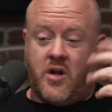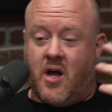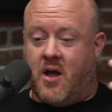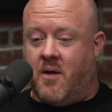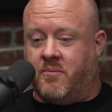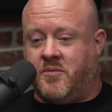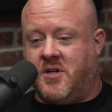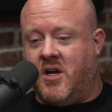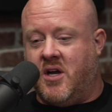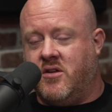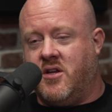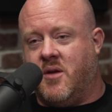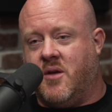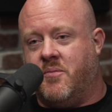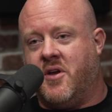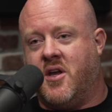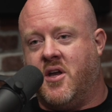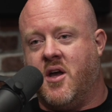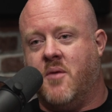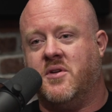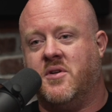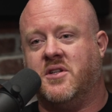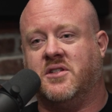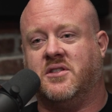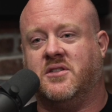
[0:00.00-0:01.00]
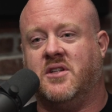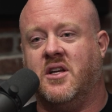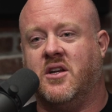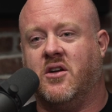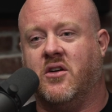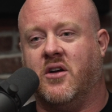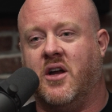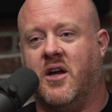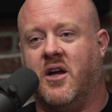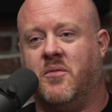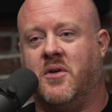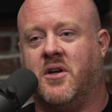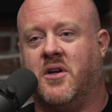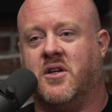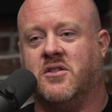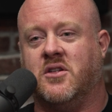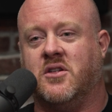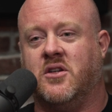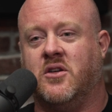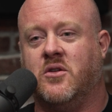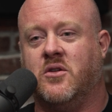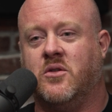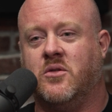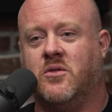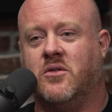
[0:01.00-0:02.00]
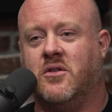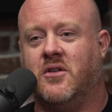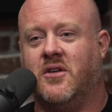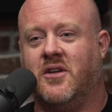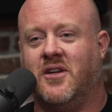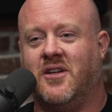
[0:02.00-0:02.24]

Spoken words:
I'm telling you, I'm becoming a sneakerhead because of you